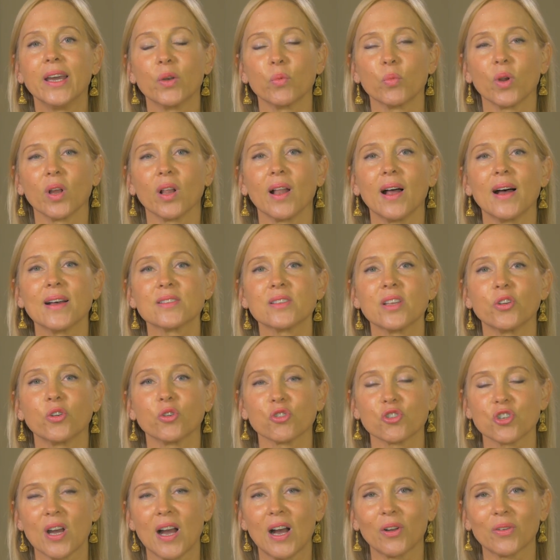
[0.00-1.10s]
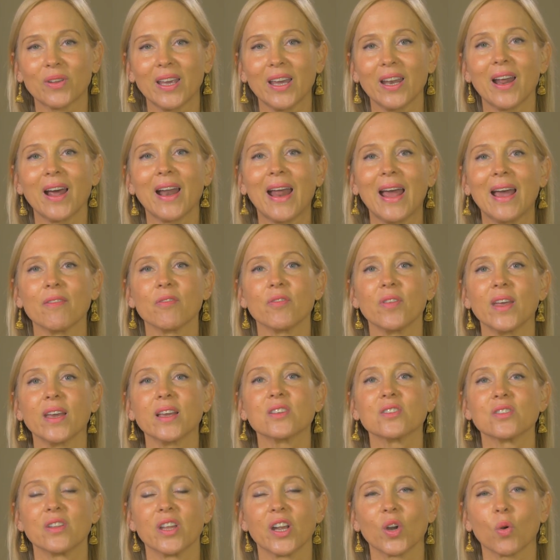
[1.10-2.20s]
and realize that your child cannot have
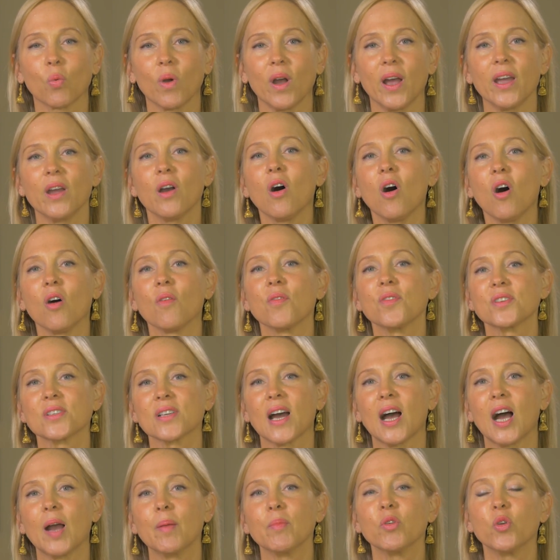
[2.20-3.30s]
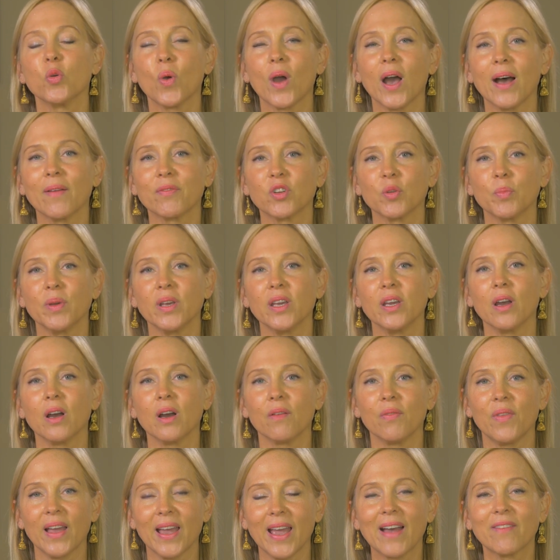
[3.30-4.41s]
things their way all the time.
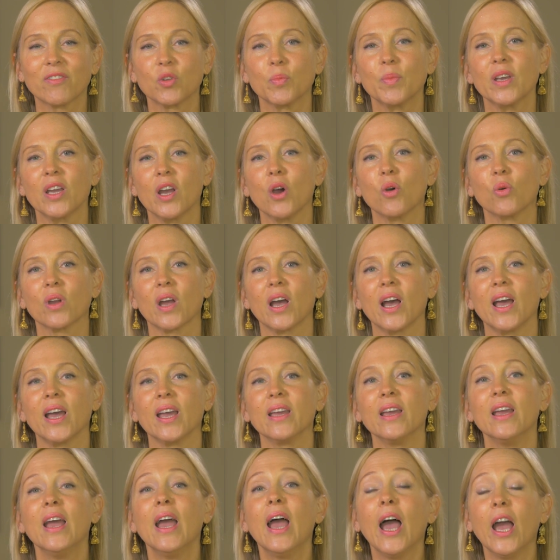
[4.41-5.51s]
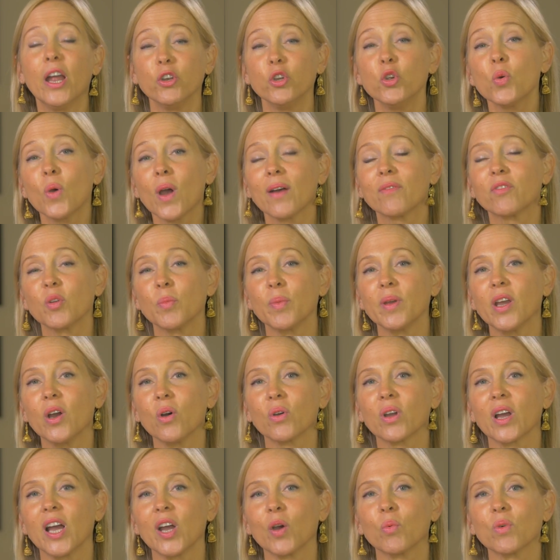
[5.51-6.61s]
They have to be okay, and you have to be
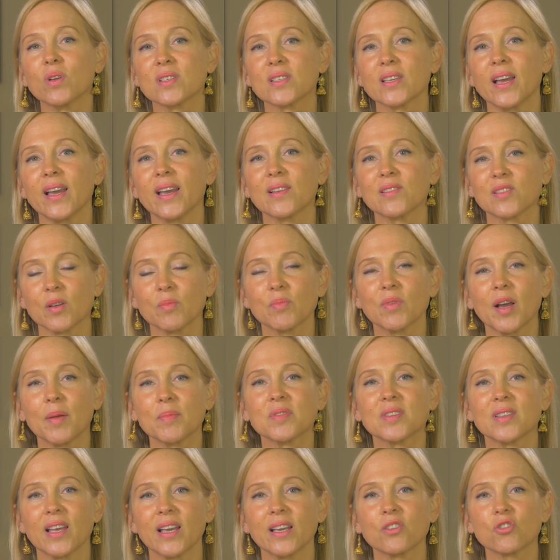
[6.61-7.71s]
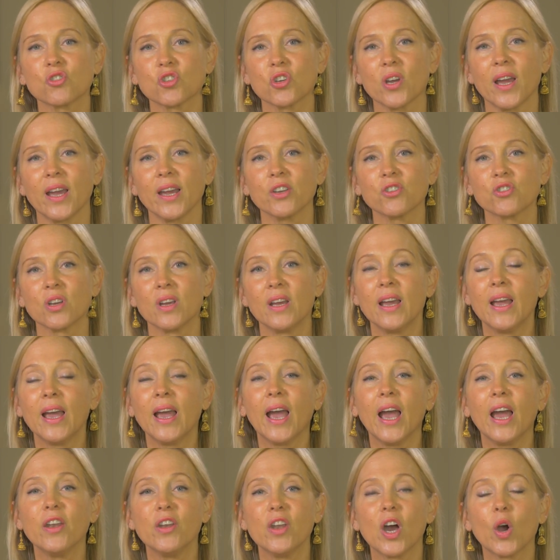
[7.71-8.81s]
okay with saying sometimes things change,
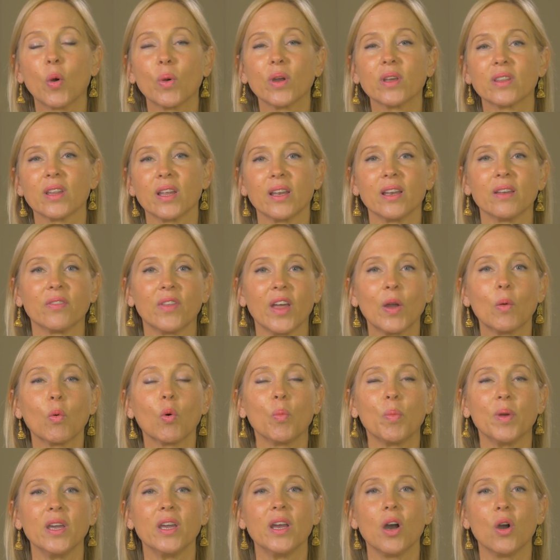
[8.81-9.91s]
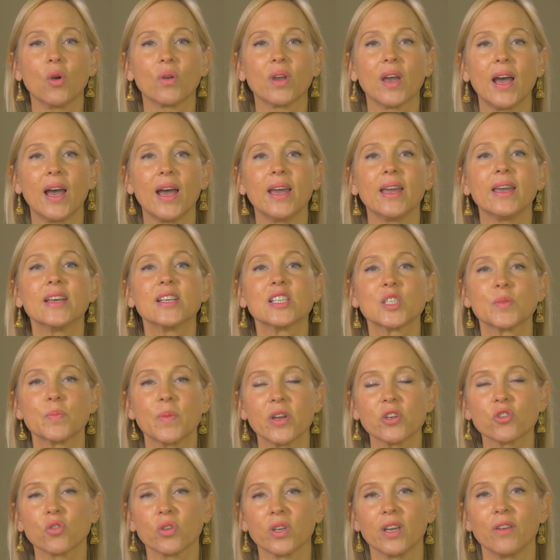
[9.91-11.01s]
and knowing that they will be okay,
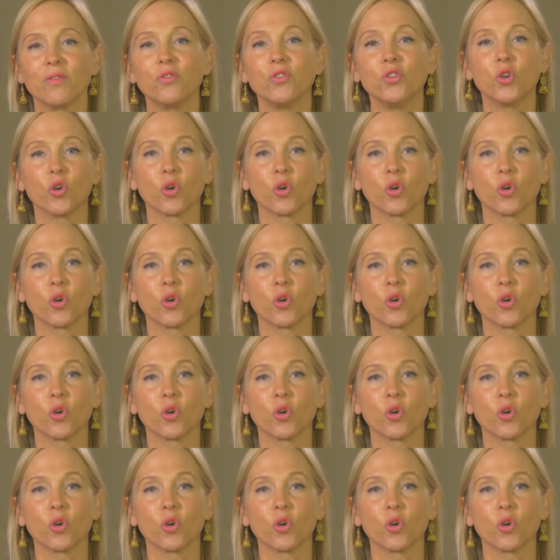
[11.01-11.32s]
especially if